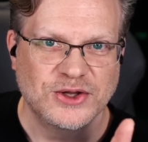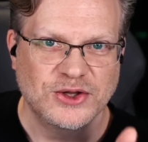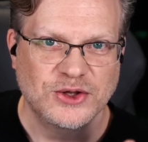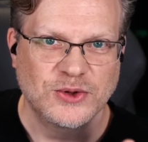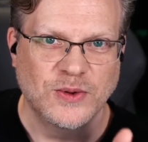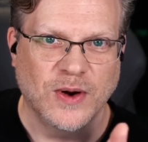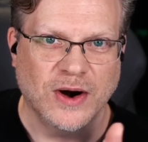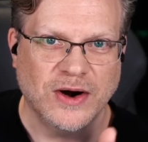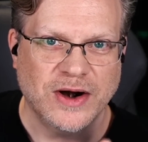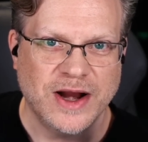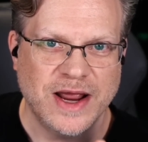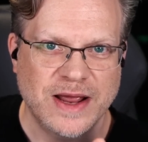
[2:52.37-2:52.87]

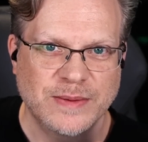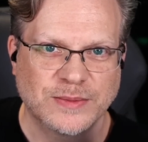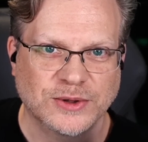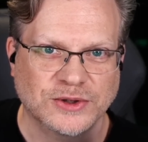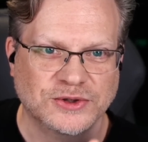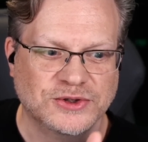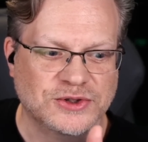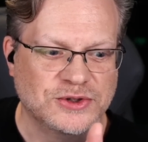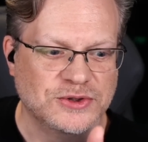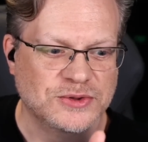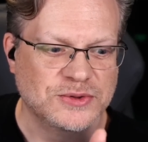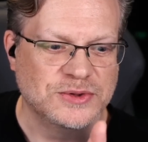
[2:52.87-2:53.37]
you are
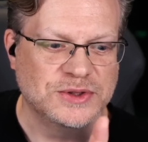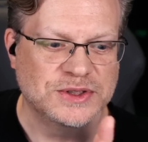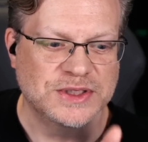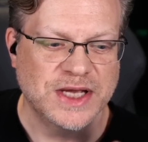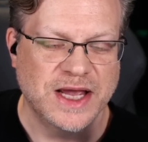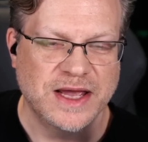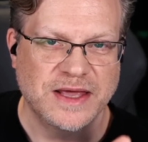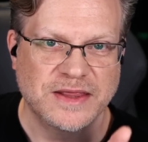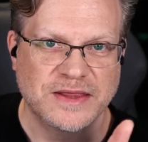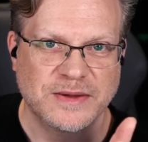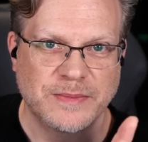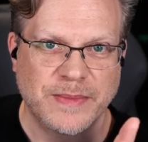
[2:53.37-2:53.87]
able to
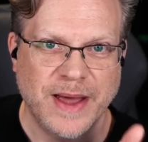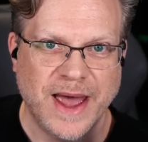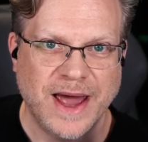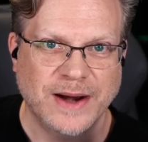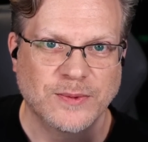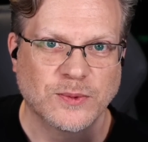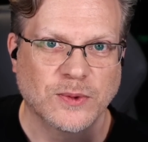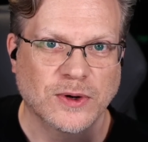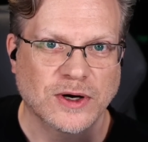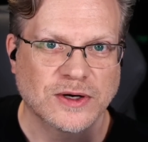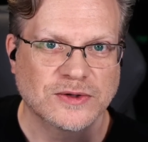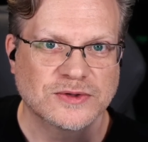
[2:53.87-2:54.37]
say the
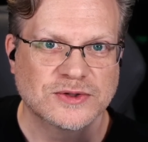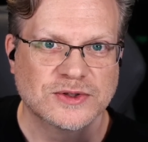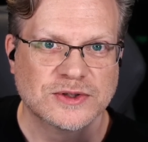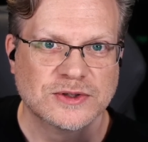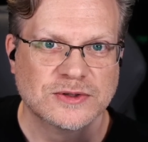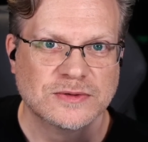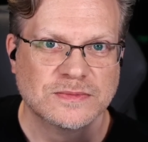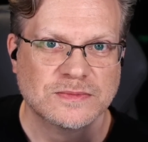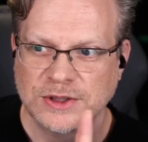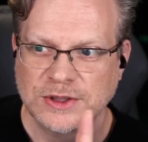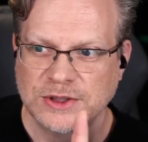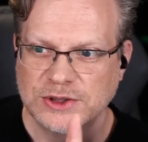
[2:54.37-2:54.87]
bad
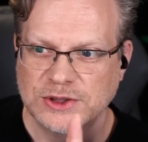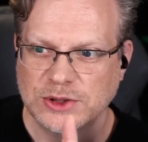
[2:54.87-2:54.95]
words.